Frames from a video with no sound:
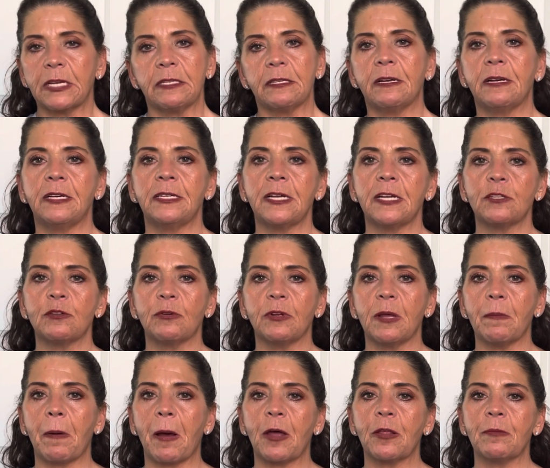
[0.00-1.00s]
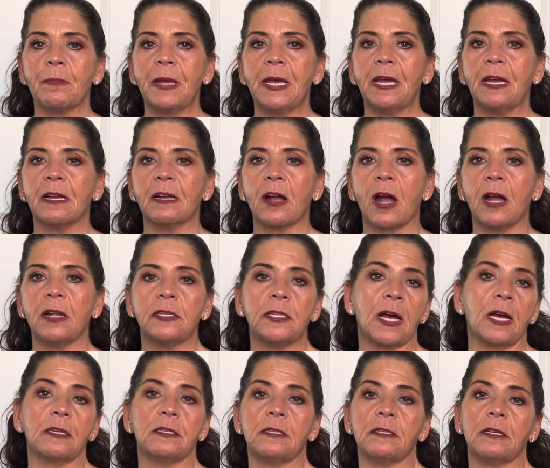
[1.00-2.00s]
It doesn't really bother me in
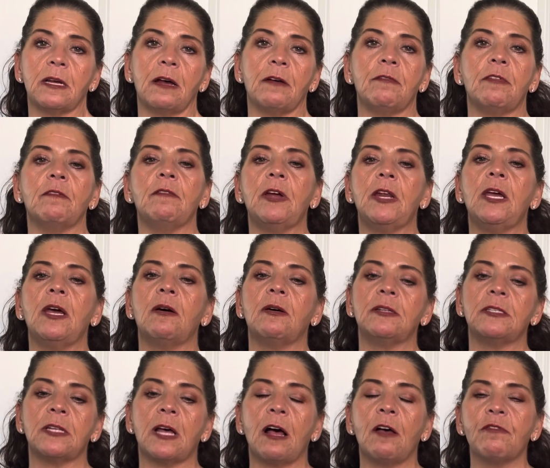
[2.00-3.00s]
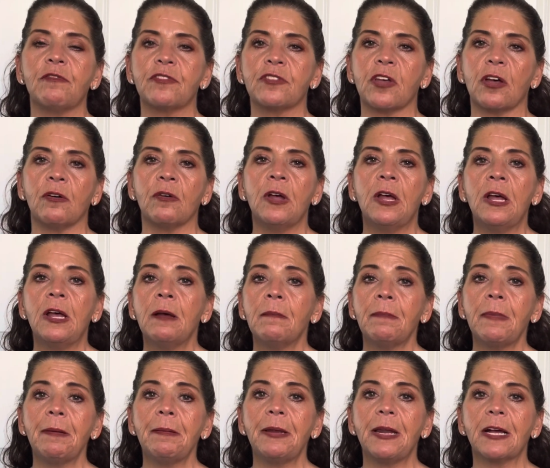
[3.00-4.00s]
context of the video itself, so
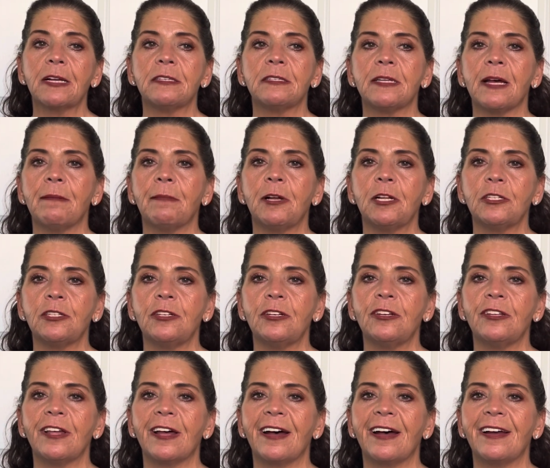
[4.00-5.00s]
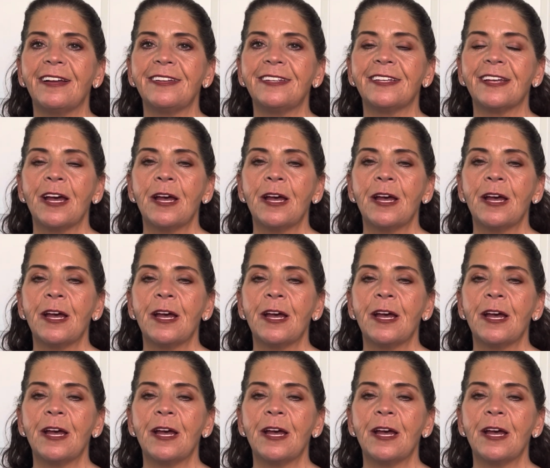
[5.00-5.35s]
maybe next time I'll do that.